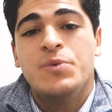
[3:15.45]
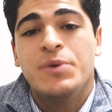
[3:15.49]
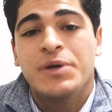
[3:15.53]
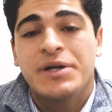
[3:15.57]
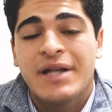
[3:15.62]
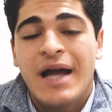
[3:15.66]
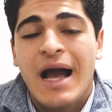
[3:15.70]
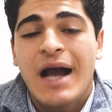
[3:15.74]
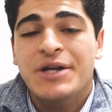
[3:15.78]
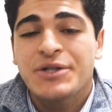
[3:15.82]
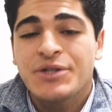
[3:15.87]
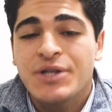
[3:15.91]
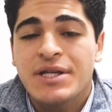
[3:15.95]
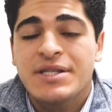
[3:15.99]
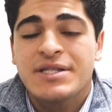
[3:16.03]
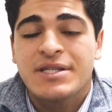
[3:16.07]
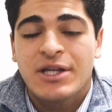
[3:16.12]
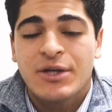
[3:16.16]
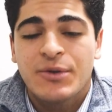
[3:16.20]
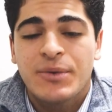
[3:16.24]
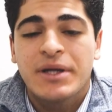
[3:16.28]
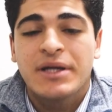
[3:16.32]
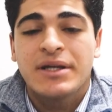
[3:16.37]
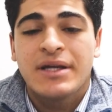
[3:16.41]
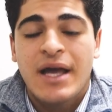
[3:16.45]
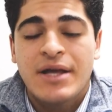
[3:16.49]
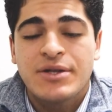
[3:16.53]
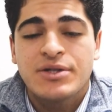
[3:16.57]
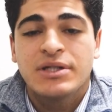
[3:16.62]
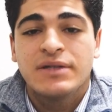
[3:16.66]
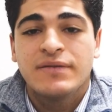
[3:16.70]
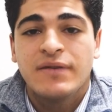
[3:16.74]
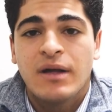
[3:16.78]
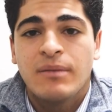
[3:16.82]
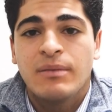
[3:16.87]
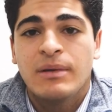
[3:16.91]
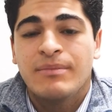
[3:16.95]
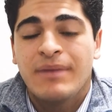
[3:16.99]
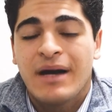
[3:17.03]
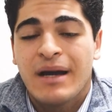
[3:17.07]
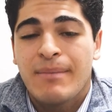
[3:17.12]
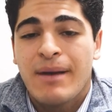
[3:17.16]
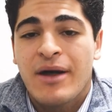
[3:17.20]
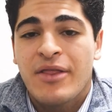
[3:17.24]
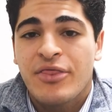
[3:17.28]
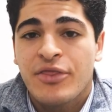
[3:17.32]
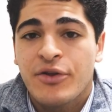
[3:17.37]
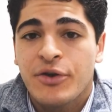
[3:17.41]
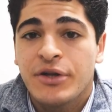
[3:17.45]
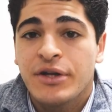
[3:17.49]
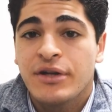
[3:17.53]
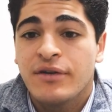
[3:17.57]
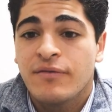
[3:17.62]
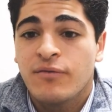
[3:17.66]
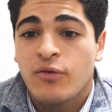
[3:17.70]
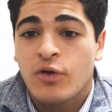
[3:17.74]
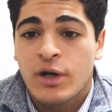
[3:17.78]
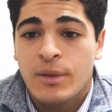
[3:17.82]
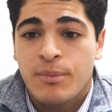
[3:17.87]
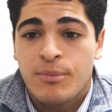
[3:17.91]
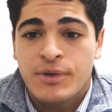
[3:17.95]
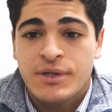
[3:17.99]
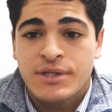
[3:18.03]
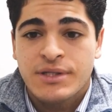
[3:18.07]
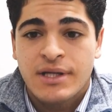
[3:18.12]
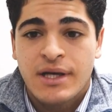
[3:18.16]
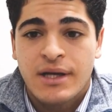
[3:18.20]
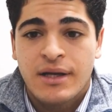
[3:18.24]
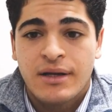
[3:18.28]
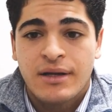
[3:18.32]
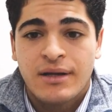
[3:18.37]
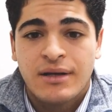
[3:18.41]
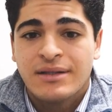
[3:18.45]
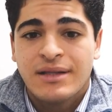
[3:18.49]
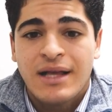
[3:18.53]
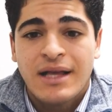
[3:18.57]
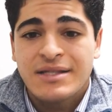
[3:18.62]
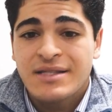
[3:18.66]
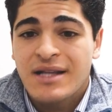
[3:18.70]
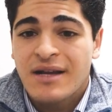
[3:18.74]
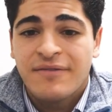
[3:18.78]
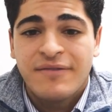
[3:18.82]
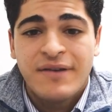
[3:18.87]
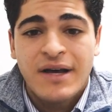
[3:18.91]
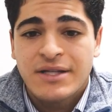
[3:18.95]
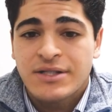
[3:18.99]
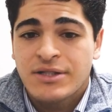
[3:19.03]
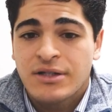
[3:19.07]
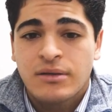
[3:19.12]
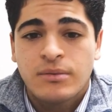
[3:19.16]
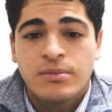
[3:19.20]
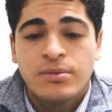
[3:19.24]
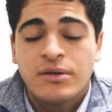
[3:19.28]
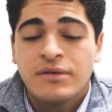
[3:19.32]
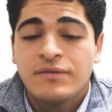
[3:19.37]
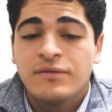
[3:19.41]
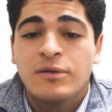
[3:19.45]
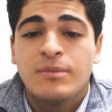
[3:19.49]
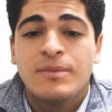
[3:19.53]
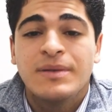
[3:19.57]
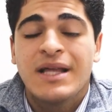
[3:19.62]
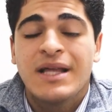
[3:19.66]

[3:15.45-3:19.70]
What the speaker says: we could actually accelerate cancer development by about 30 to 40%. That's not faster approval, but